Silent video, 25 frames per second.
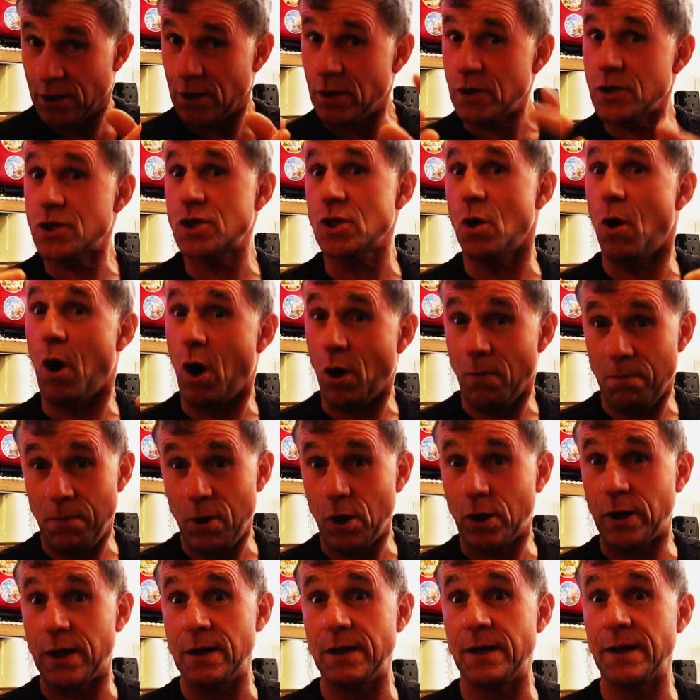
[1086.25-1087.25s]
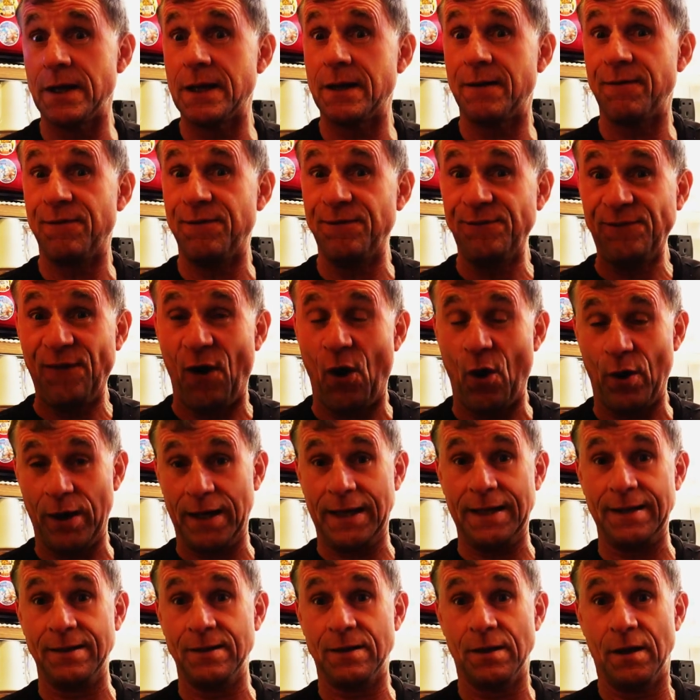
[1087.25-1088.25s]
So I'm looking to
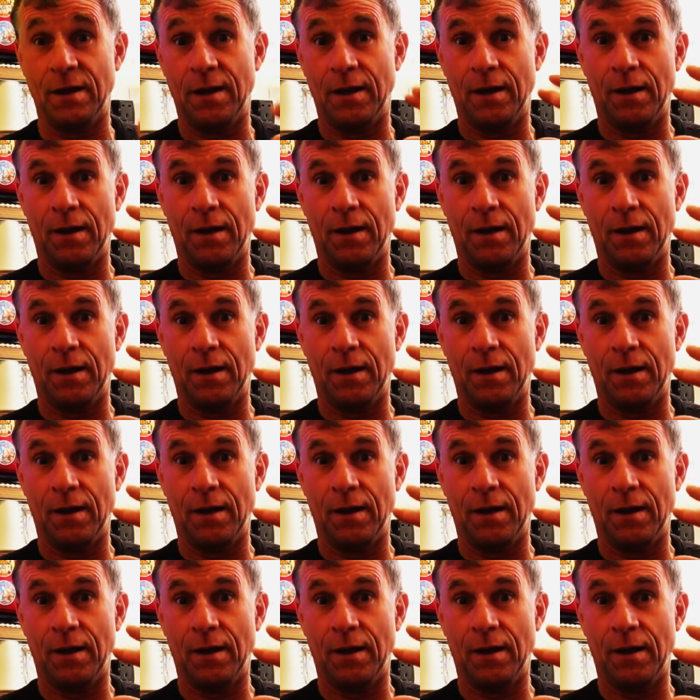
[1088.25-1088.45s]
find